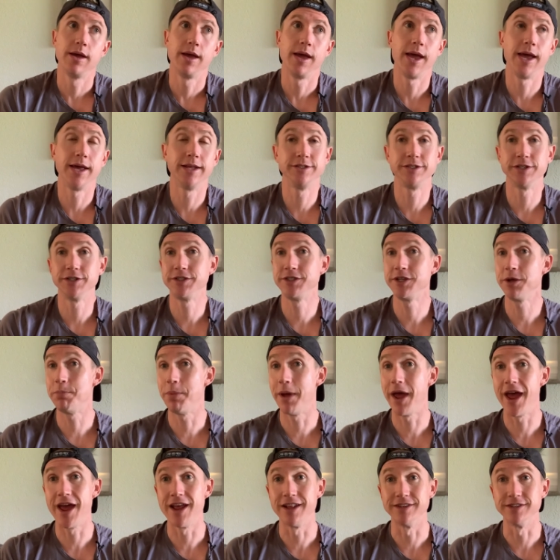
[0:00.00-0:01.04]
It just
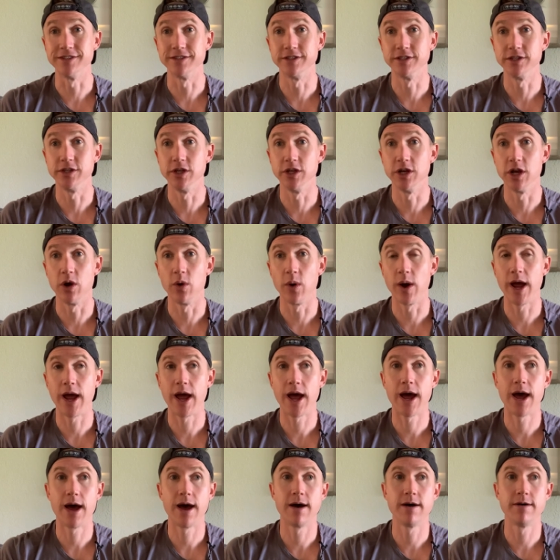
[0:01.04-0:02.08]
depends. You know, I
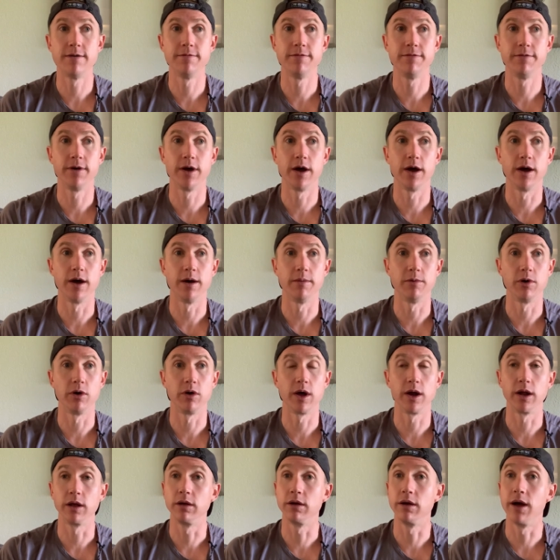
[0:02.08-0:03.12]
have a
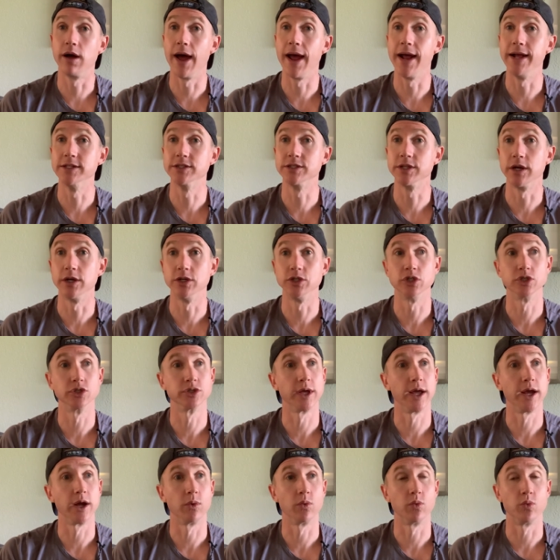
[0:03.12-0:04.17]
lot of clients that are just
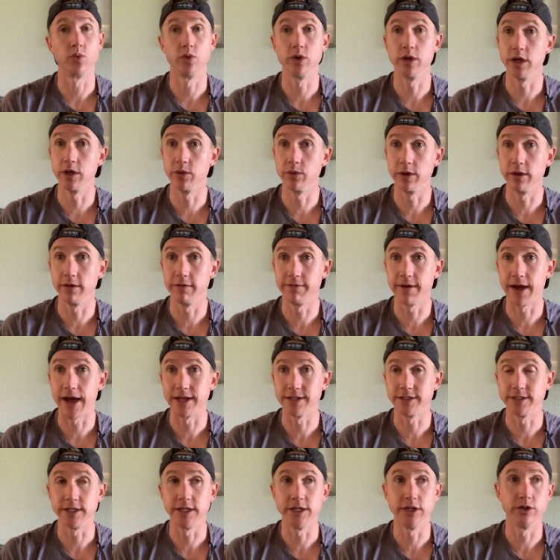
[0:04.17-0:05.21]
like really, really
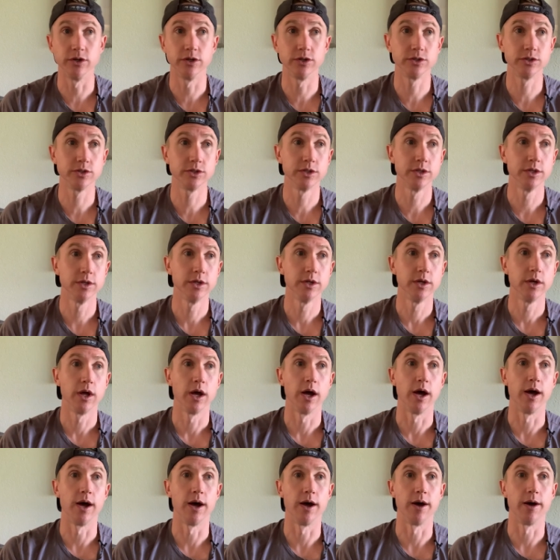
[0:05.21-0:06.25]
fast eaters.
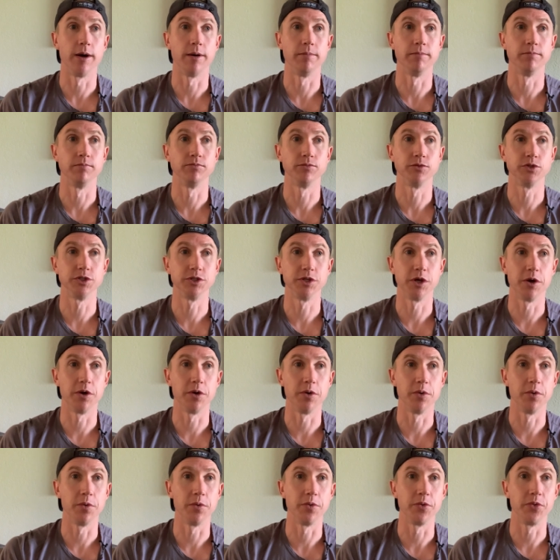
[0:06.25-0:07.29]

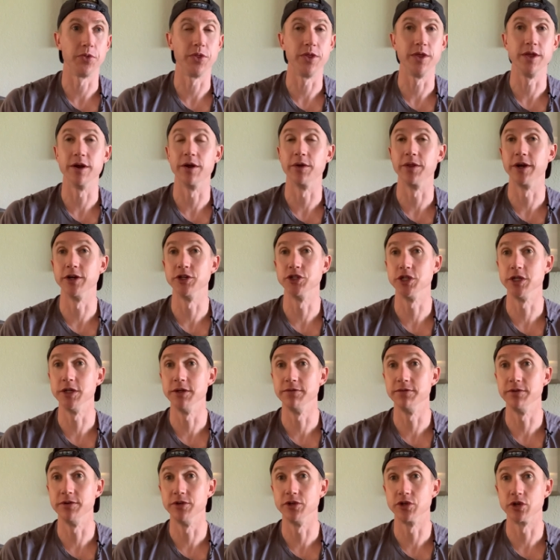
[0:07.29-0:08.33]
So, you know, their cheat
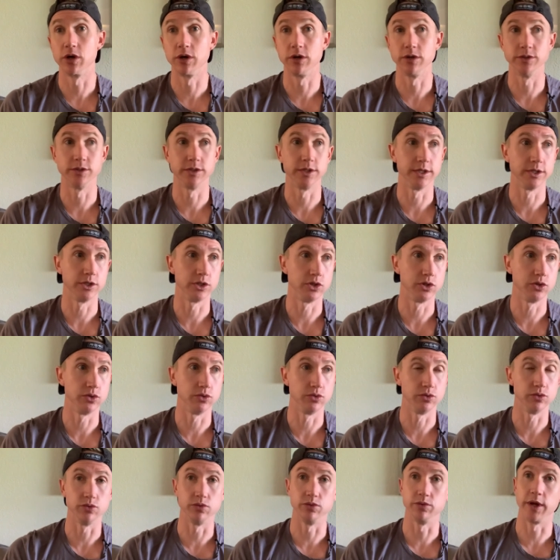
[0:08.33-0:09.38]
food turns
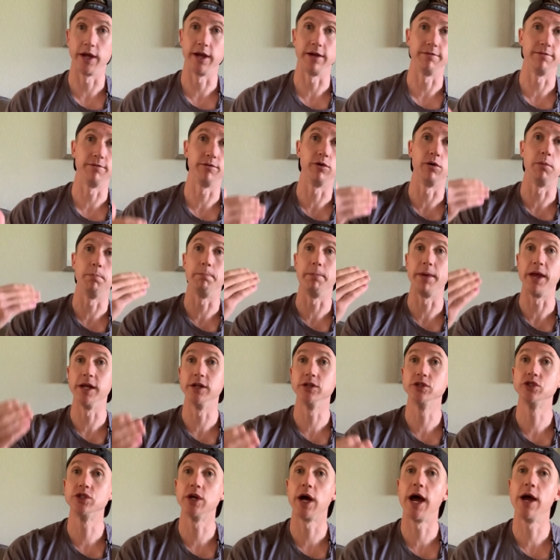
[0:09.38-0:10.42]
into a full
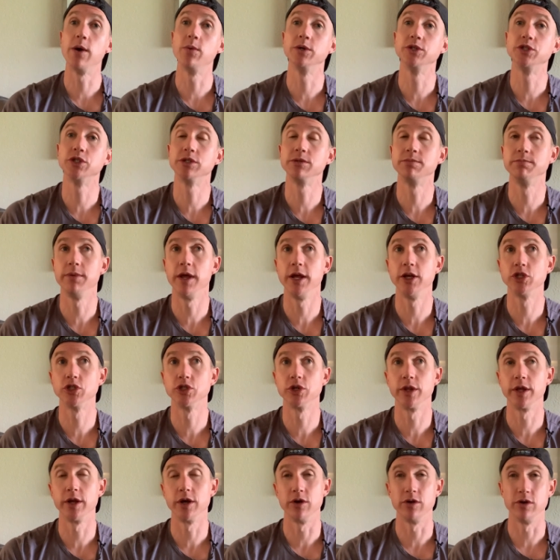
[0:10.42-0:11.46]
binge. I would just make sure
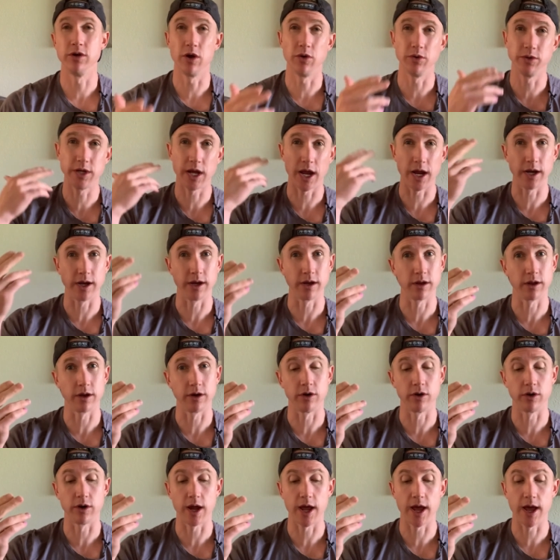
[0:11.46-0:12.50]
that you're notating in
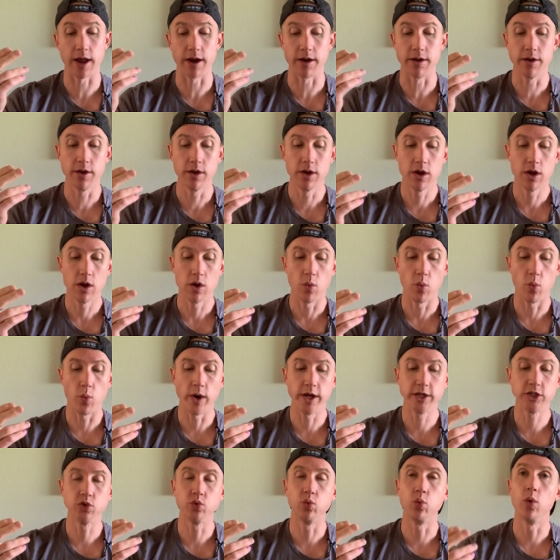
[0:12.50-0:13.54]
your head
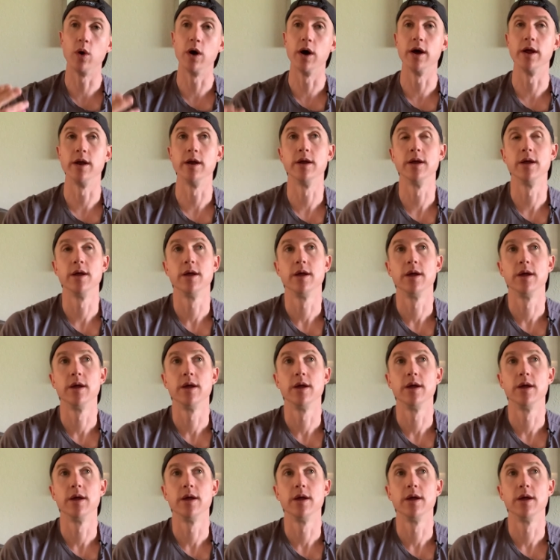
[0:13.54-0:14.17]
which one,